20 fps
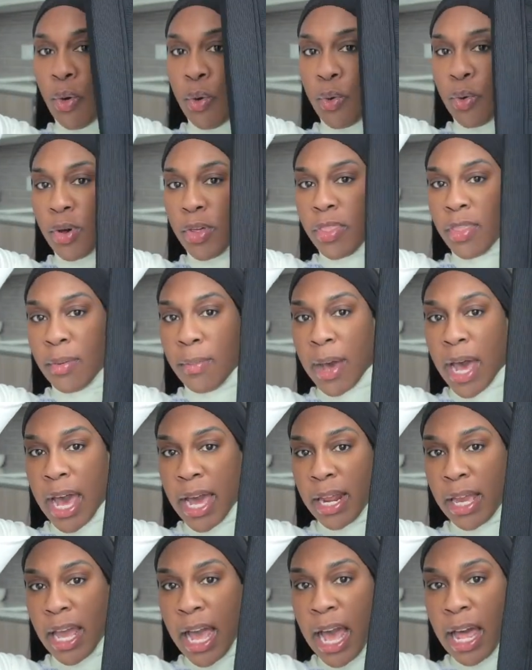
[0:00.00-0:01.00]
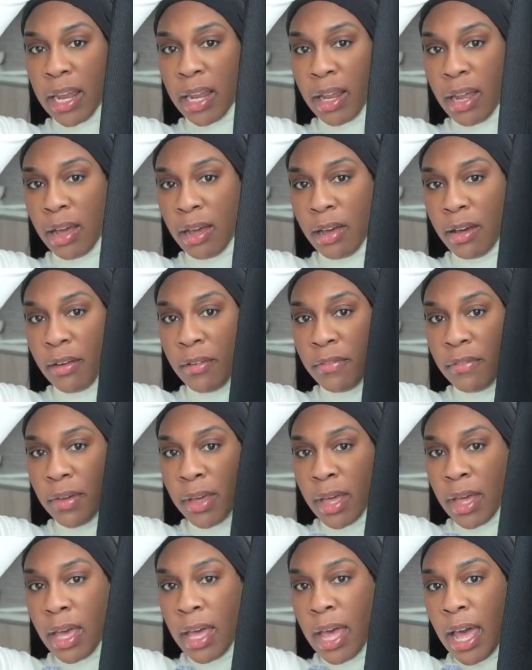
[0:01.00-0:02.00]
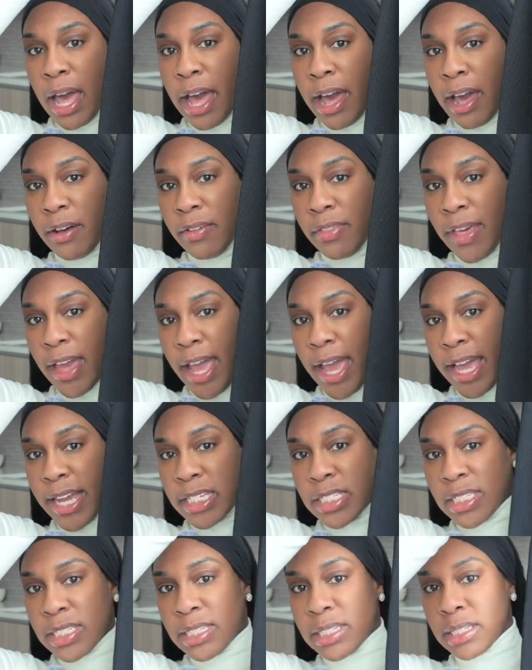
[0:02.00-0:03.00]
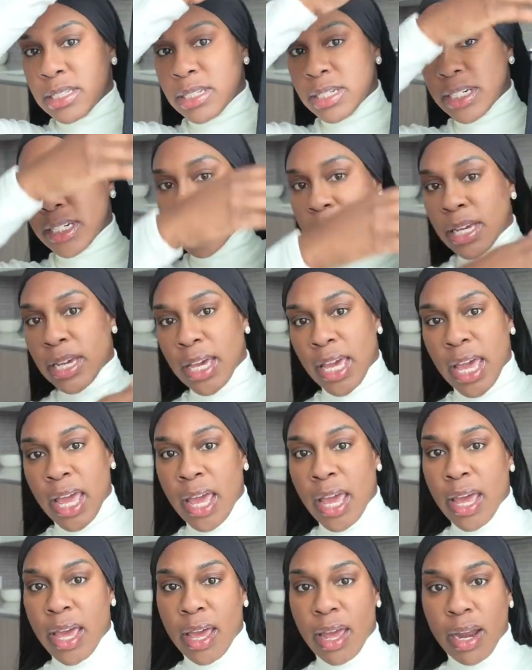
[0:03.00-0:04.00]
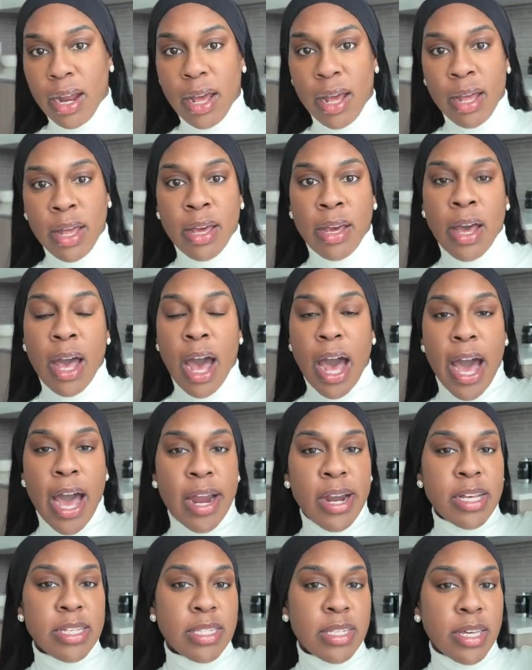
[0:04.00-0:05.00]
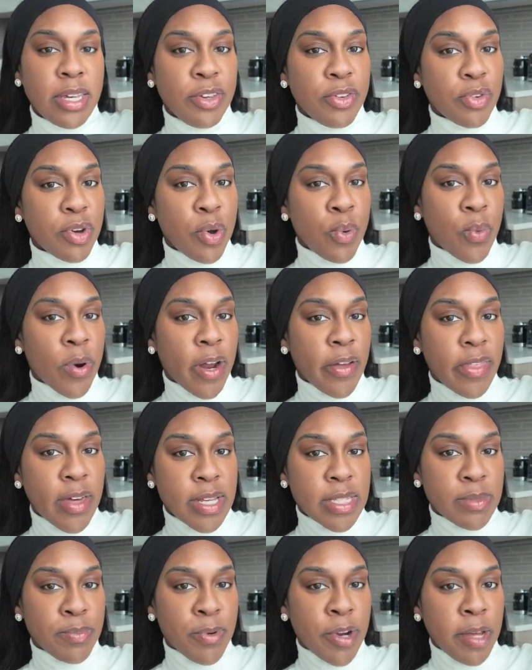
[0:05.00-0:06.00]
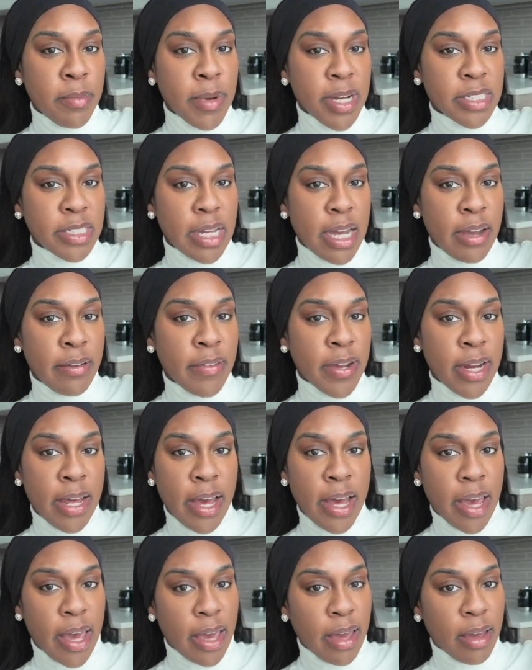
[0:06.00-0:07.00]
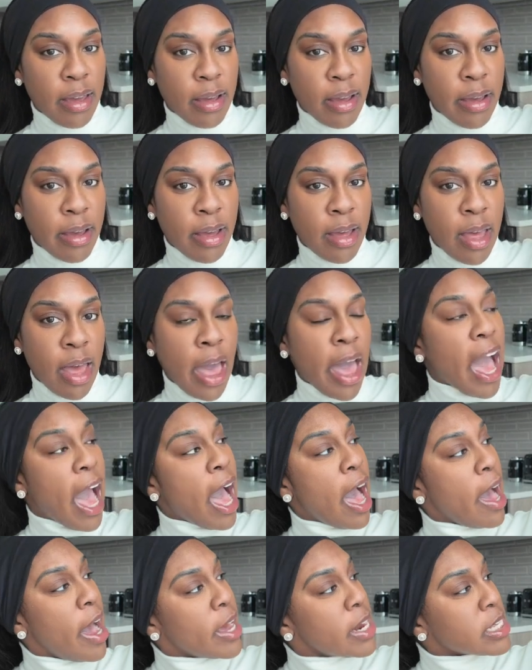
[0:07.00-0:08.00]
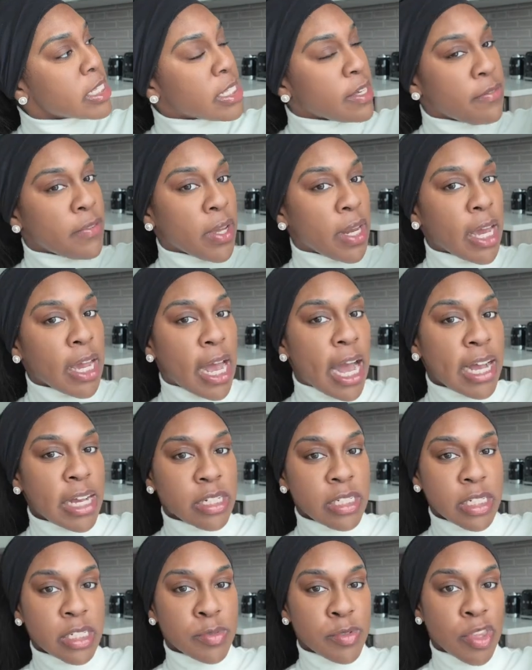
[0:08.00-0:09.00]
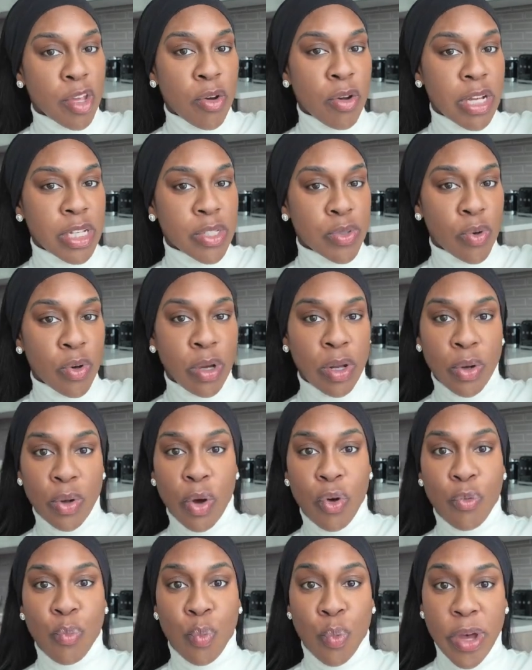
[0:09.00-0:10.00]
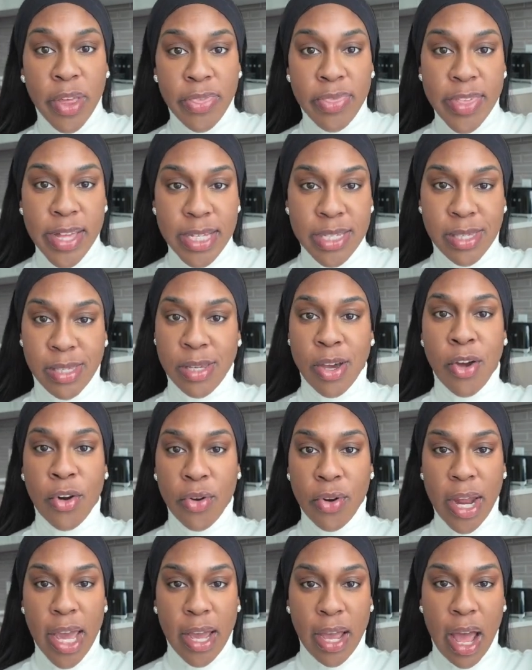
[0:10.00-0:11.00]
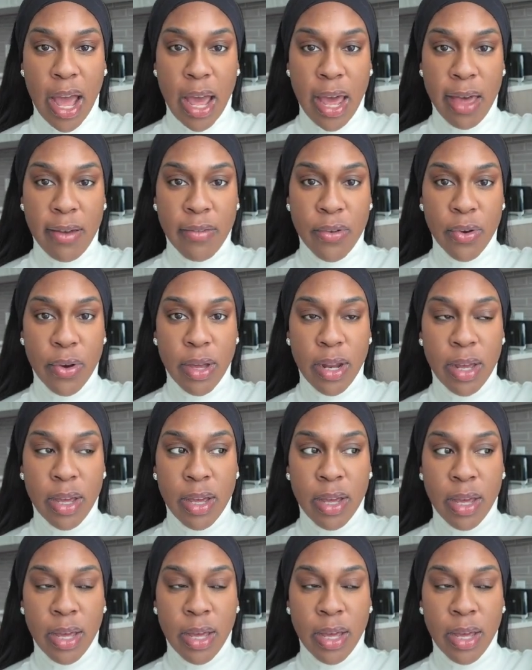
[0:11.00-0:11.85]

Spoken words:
on the body. I love how the H's look, and honestly, you can wear this pretty much every day. I honestly feel like I could just throw this on with this turtleneck I have on